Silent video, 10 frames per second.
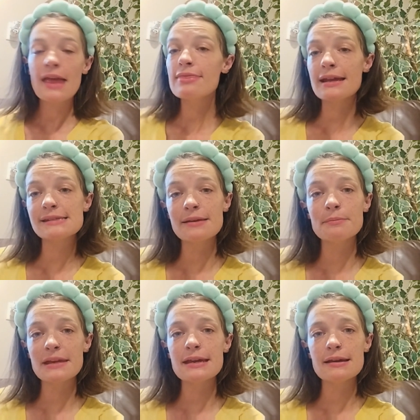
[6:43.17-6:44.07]
They sent
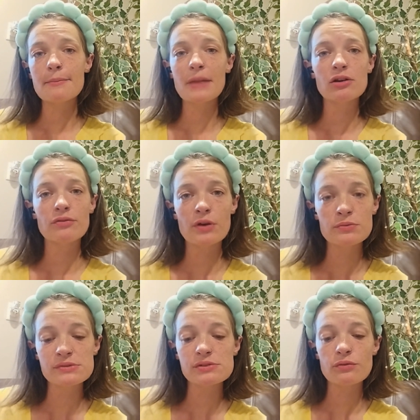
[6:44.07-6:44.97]
me
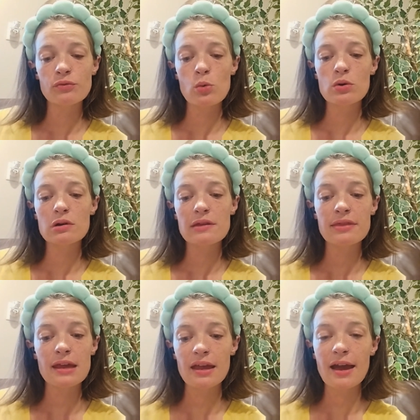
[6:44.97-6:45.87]
microphones for
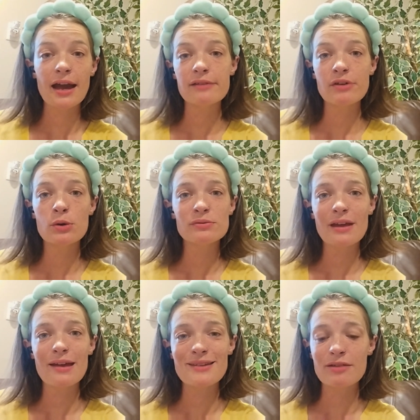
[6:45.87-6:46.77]
the iPhone
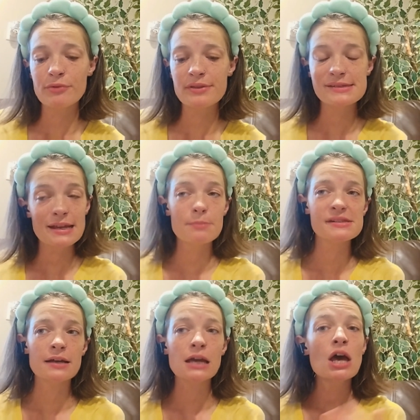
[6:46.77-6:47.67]
and not for the
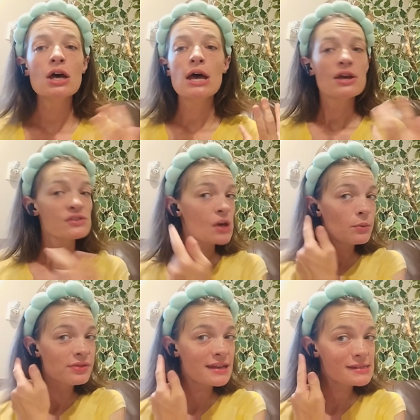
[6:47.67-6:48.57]
Samsung. So
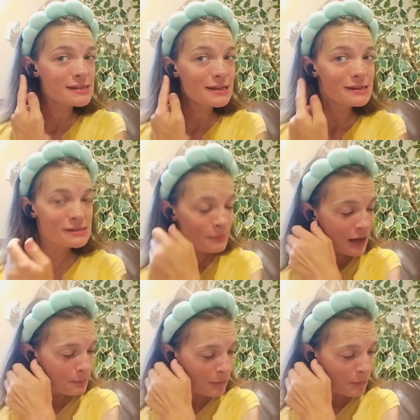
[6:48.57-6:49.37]
this is my